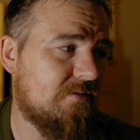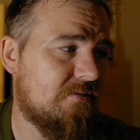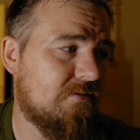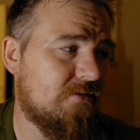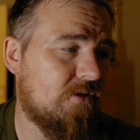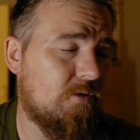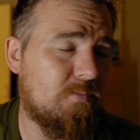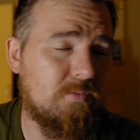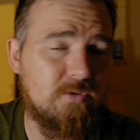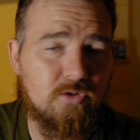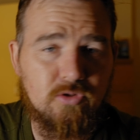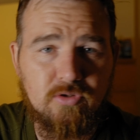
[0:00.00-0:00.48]

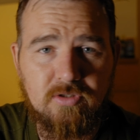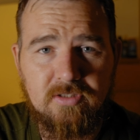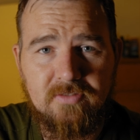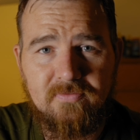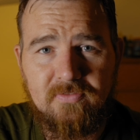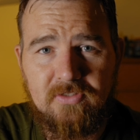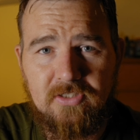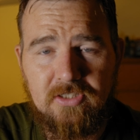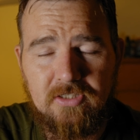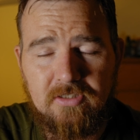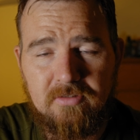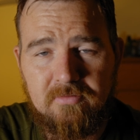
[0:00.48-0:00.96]
Hope you enjoyed the
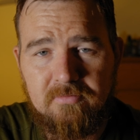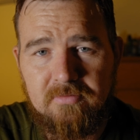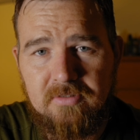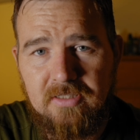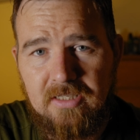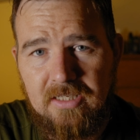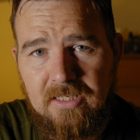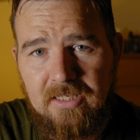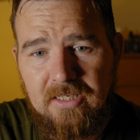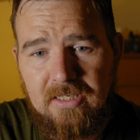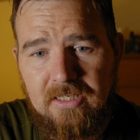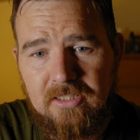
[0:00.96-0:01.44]
video.
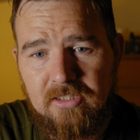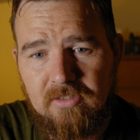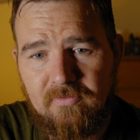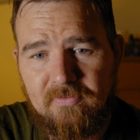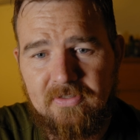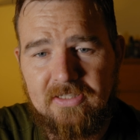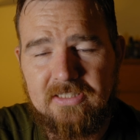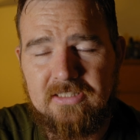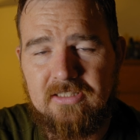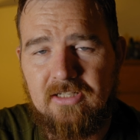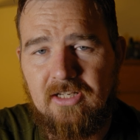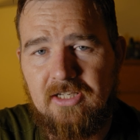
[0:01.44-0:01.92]
Don't
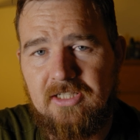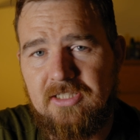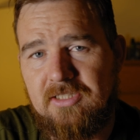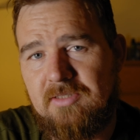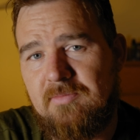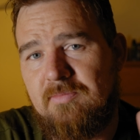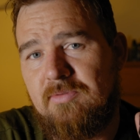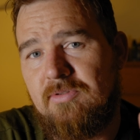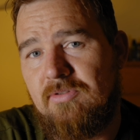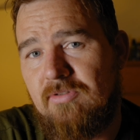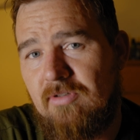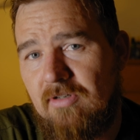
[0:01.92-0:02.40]
forget to like and
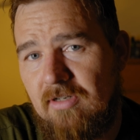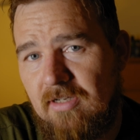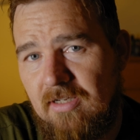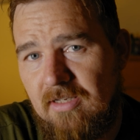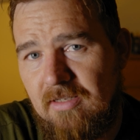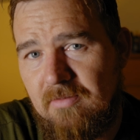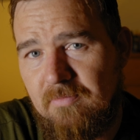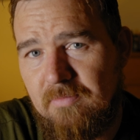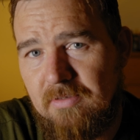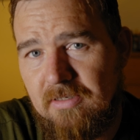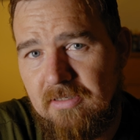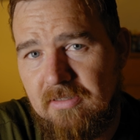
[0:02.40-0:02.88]

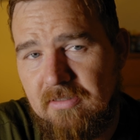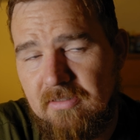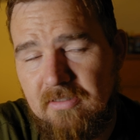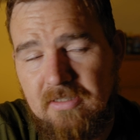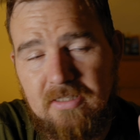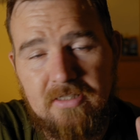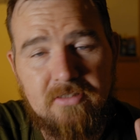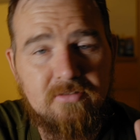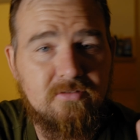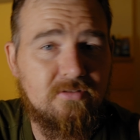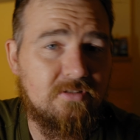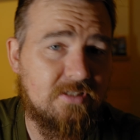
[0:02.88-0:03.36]
subscribe.
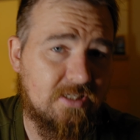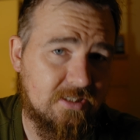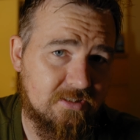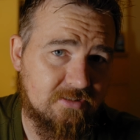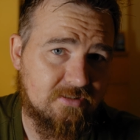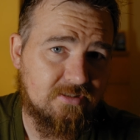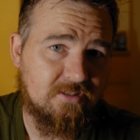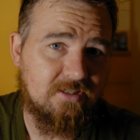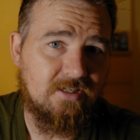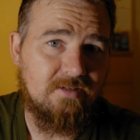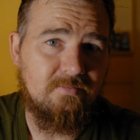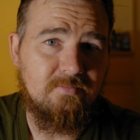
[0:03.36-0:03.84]
And until
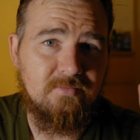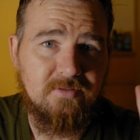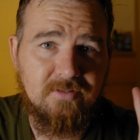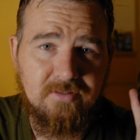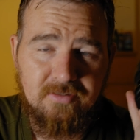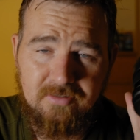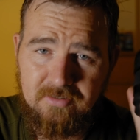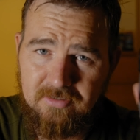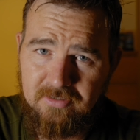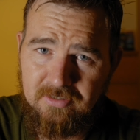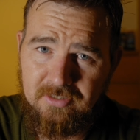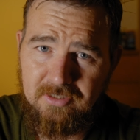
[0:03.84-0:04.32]
next time,
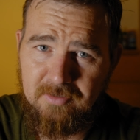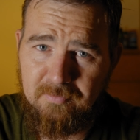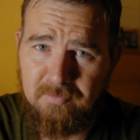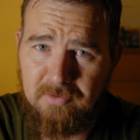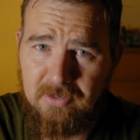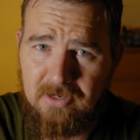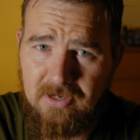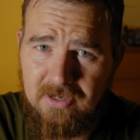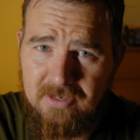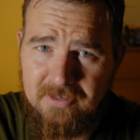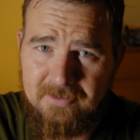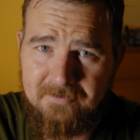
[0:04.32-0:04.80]

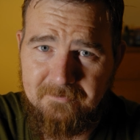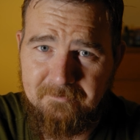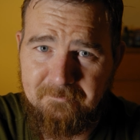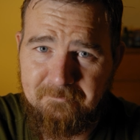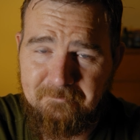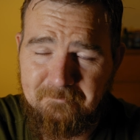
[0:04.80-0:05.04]
goodbye.